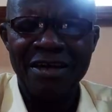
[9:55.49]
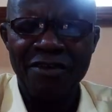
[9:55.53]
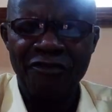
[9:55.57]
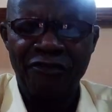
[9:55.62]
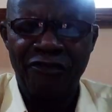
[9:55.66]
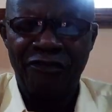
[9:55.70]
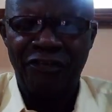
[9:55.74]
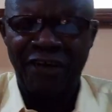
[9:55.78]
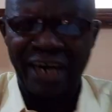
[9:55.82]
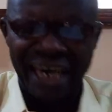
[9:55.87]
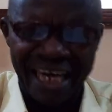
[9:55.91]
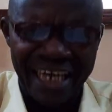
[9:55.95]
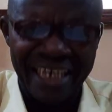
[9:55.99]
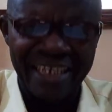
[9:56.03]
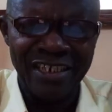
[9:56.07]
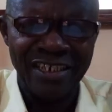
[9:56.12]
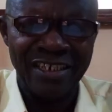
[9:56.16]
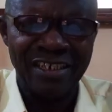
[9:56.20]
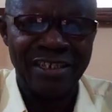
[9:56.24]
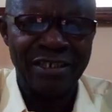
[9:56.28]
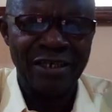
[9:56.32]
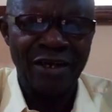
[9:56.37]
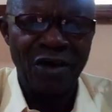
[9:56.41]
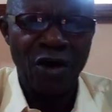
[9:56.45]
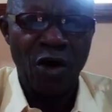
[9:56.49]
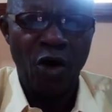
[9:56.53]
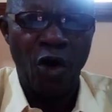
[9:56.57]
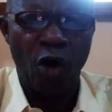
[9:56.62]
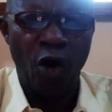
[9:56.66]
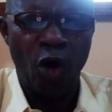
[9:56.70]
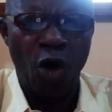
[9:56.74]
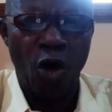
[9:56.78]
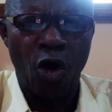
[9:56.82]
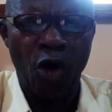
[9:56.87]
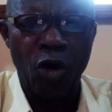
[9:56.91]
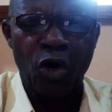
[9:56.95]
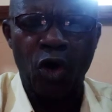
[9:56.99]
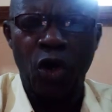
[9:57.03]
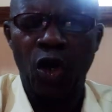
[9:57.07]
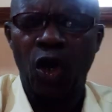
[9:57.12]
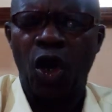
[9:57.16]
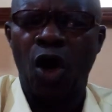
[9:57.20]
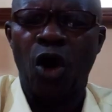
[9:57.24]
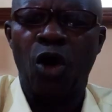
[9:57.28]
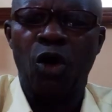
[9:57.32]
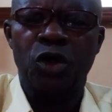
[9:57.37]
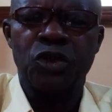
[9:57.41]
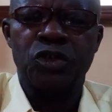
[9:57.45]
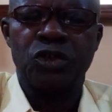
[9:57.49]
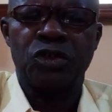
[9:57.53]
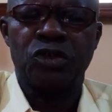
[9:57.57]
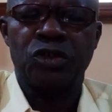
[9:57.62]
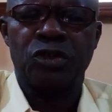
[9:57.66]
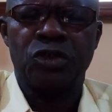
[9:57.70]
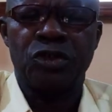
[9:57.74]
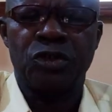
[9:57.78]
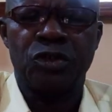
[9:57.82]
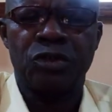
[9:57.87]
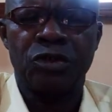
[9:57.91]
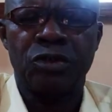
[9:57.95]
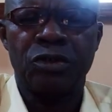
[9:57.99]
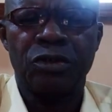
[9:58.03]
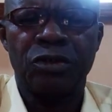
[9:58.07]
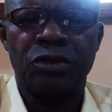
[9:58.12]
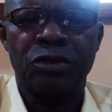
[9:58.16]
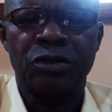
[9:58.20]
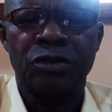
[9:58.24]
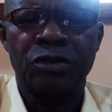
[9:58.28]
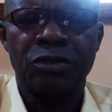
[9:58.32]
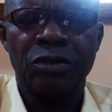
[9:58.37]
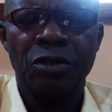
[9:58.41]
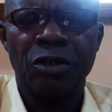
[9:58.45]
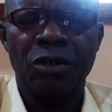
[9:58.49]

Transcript: a phrase or clause